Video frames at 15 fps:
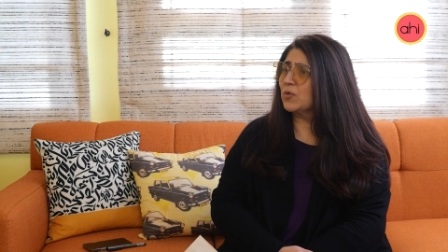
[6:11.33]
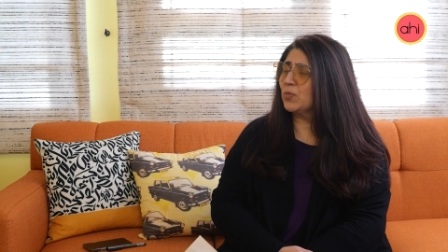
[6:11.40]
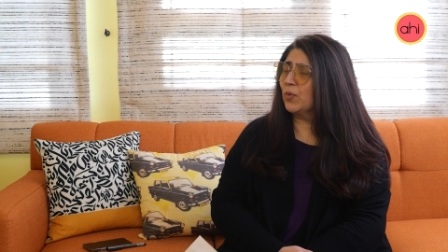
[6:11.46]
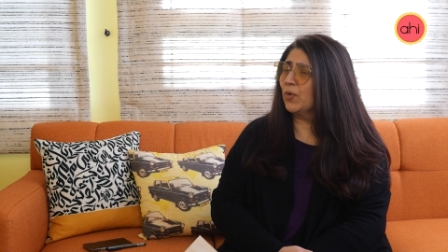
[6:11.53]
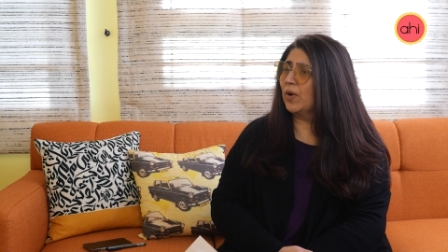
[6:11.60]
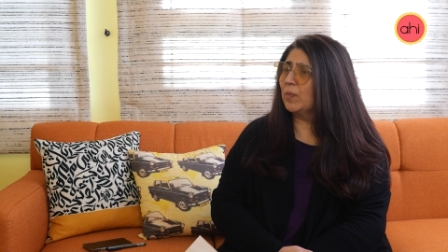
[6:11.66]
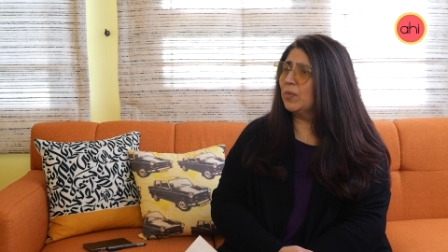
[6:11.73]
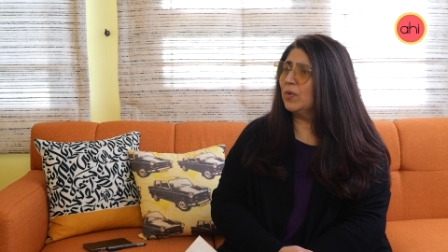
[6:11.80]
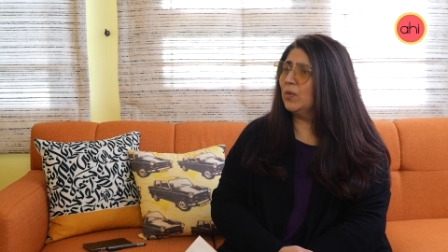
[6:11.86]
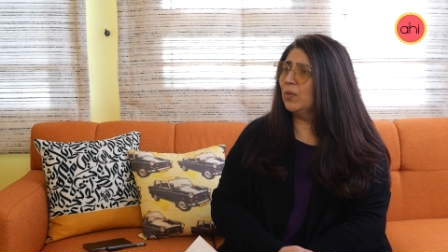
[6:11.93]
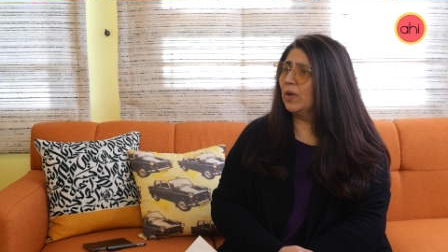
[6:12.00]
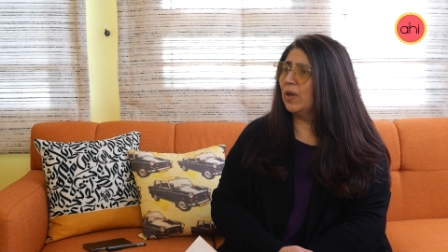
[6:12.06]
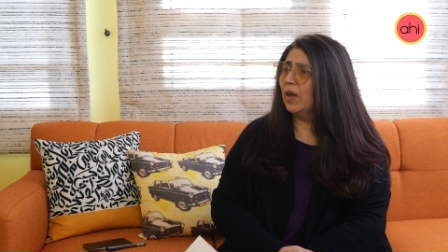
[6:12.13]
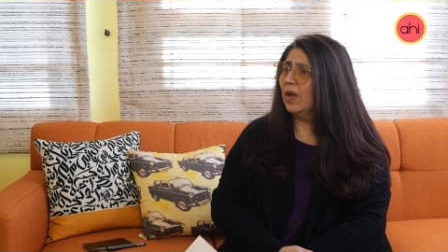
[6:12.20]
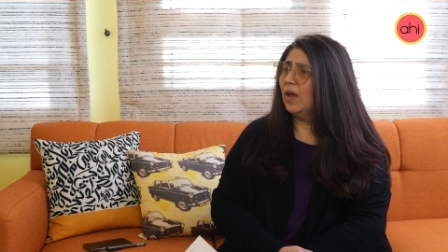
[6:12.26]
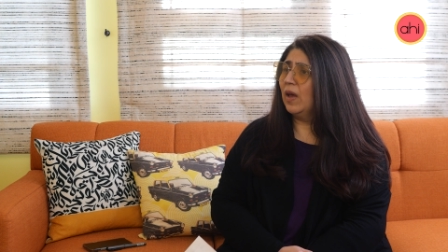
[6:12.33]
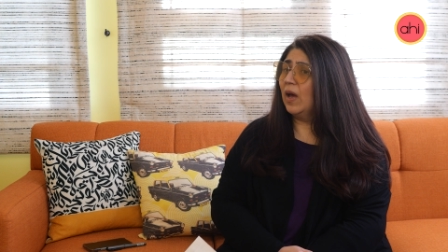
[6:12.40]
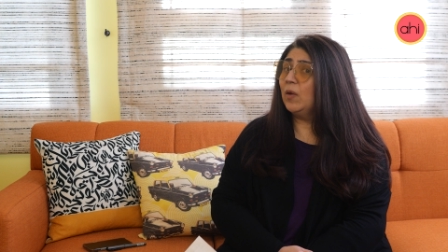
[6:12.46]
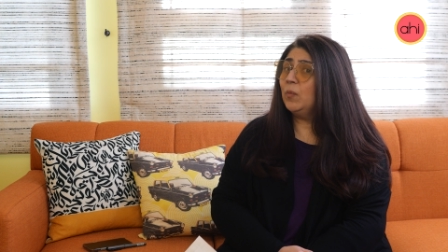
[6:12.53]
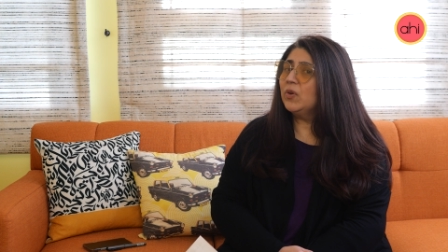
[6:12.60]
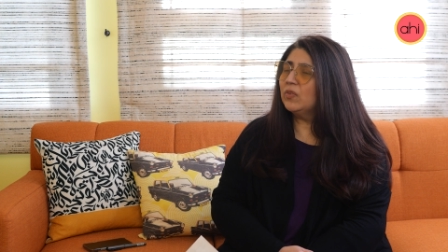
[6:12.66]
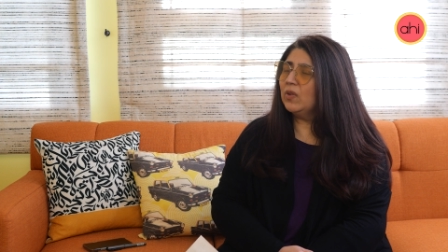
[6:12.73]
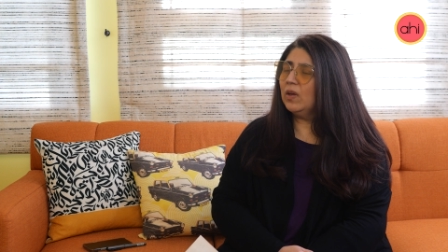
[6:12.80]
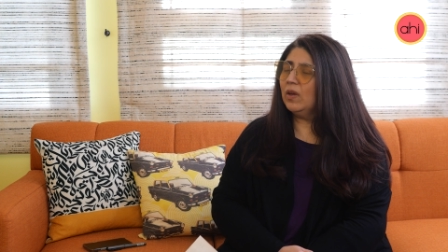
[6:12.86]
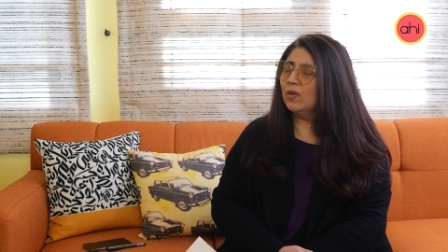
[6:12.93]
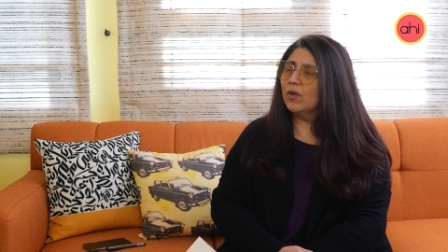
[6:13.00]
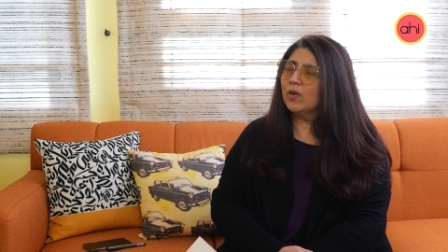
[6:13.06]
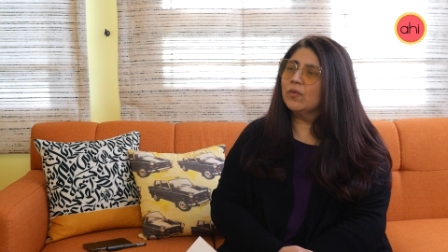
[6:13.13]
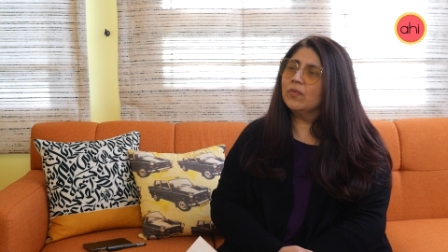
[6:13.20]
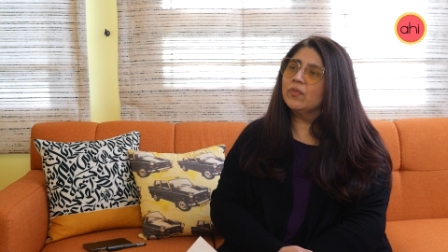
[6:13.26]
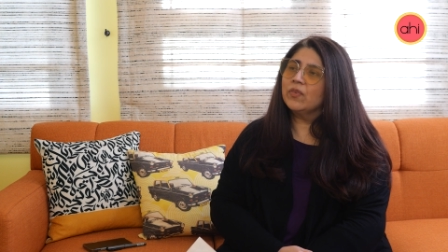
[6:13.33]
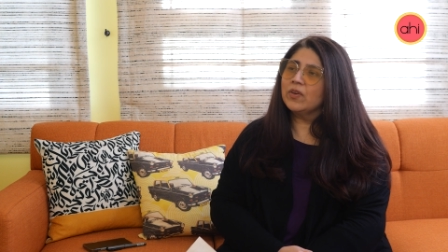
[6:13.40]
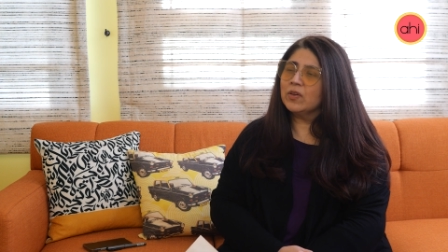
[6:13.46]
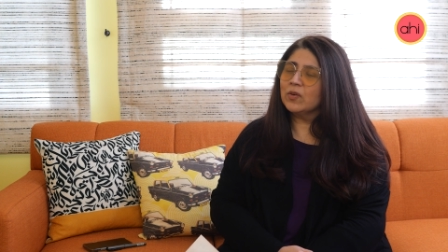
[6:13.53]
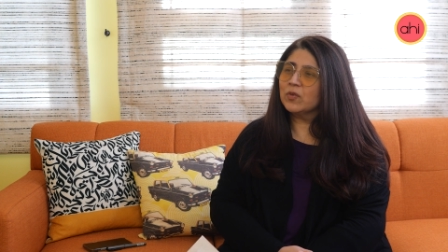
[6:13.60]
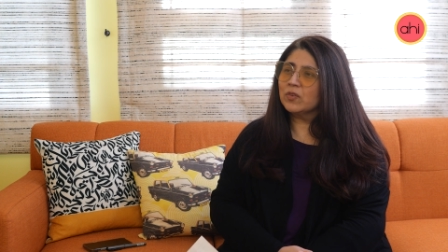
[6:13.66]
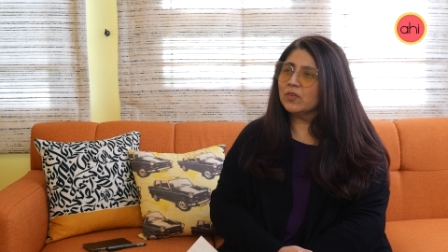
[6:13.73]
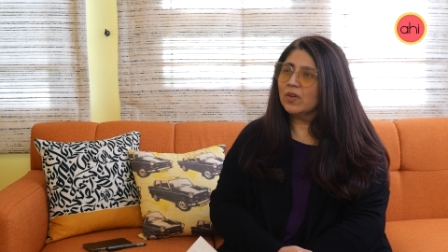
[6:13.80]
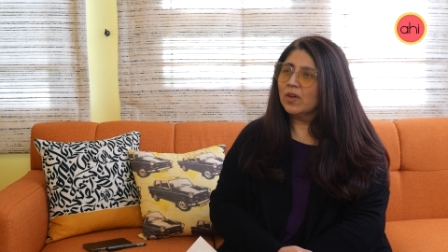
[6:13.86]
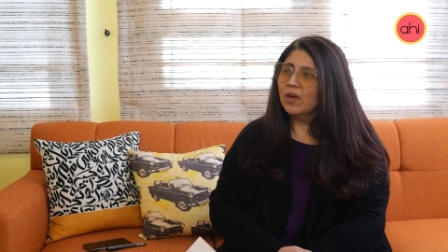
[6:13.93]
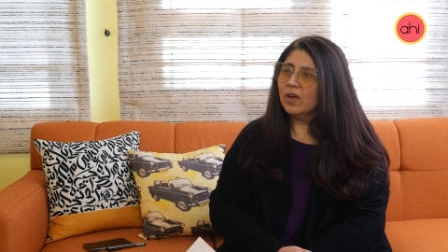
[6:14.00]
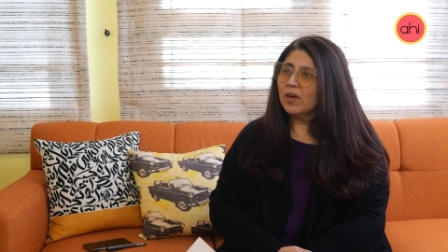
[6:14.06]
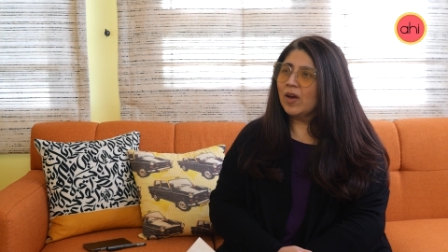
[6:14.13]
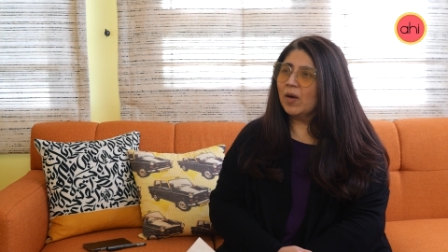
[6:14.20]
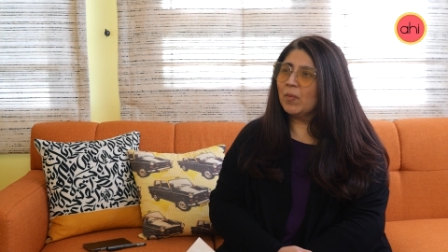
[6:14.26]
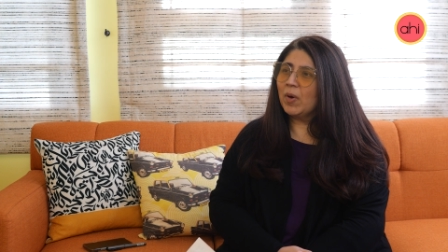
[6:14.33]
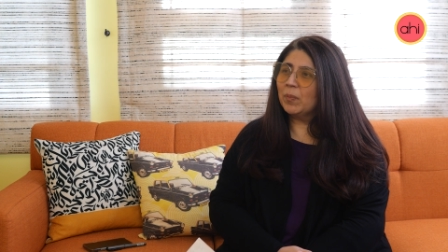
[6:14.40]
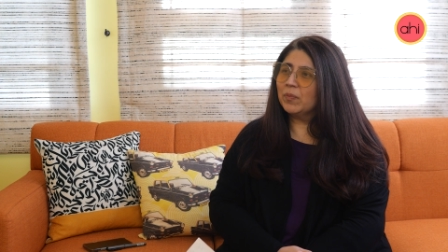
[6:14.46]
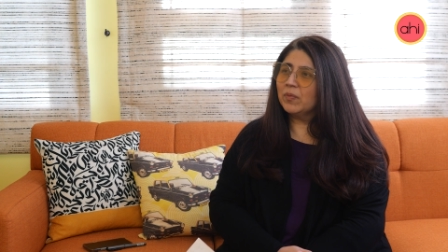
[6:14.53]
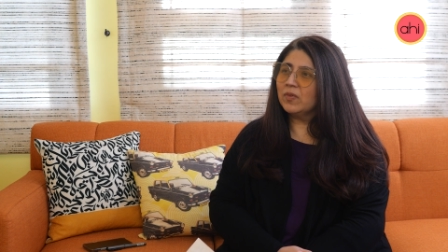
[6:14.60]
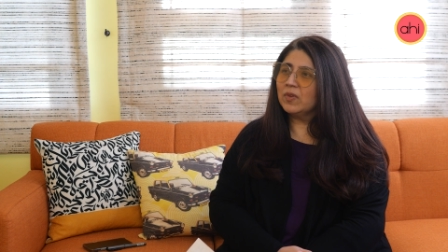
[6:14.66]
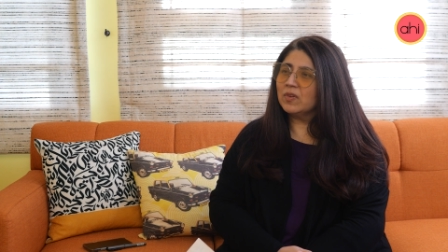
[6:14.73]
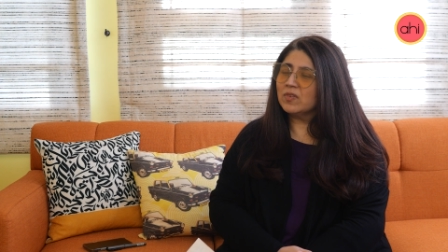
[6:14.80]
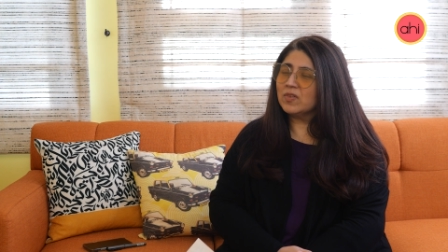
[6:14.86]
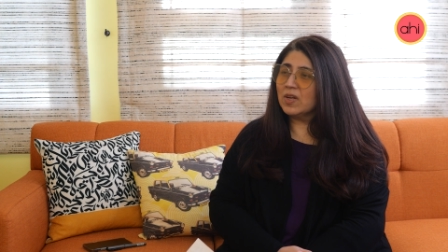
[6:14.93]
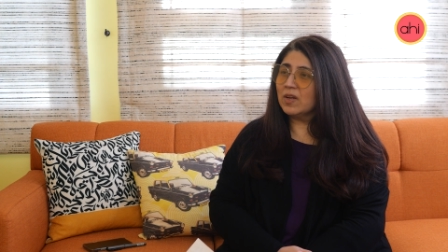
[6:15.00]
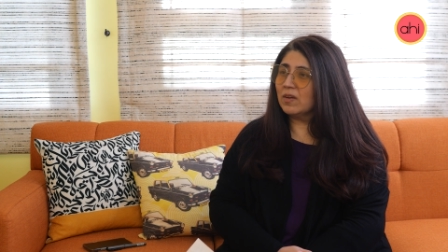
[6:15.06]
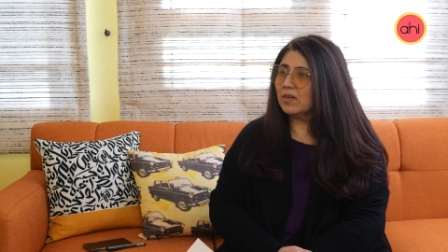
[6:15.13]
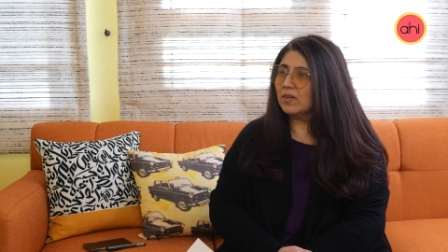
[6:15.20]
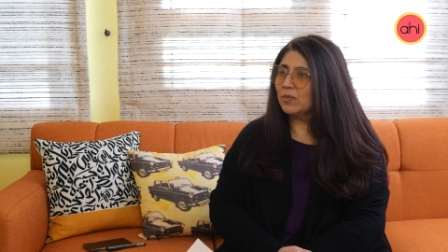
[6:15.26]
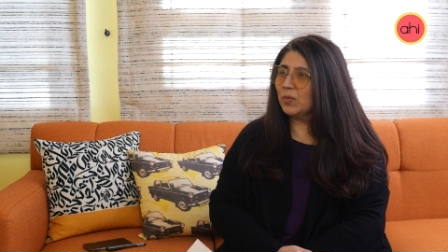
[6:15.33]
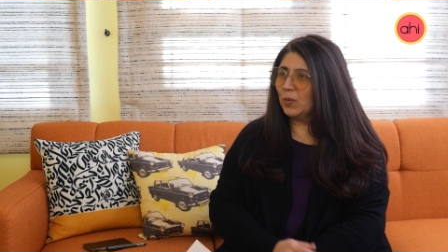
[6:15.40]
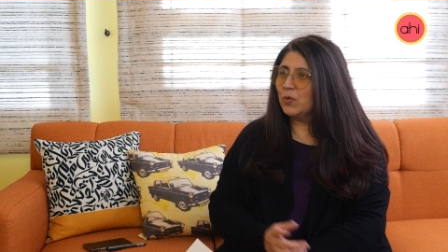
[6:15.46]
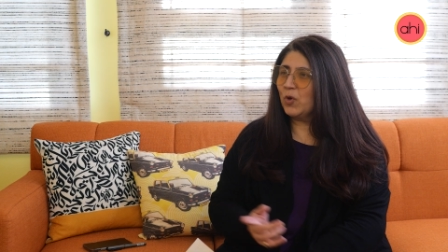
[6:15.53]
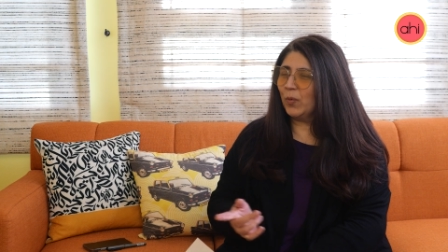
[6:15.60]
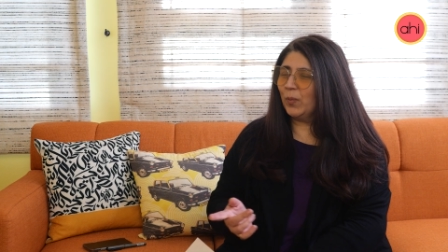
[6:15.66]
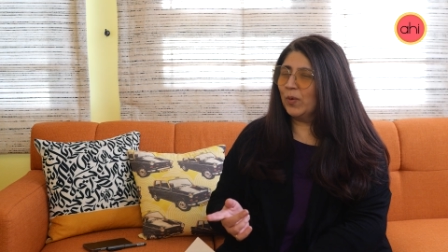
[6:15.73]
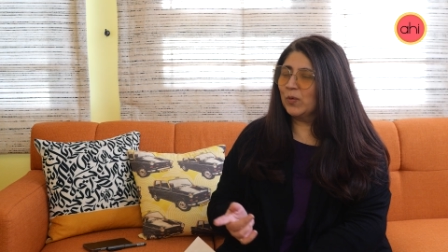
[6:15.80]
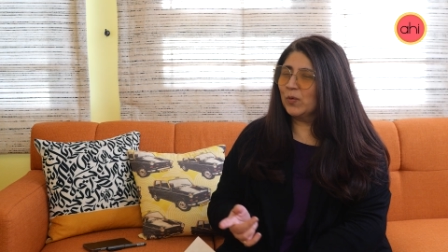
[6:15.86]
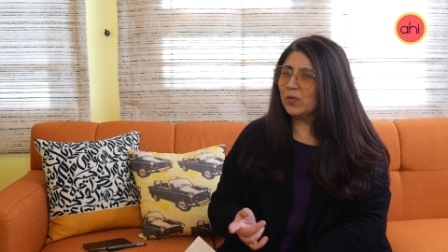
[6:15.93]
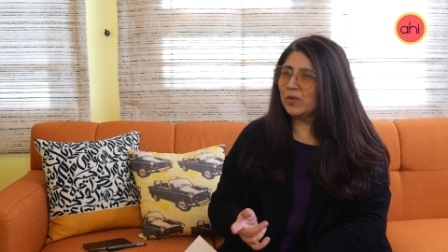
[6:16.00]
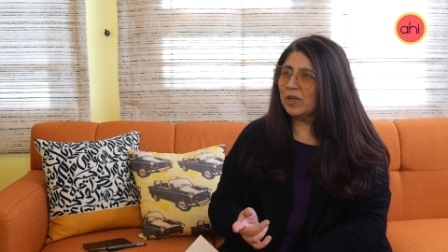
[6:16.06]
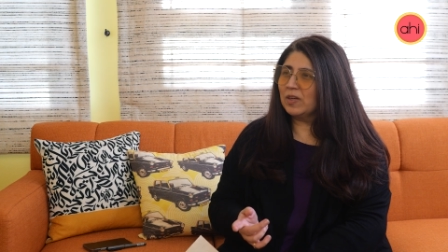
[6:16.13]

much more, absolutely. Yeah. And we're seeing a lot of videos come up these days. We will talk about those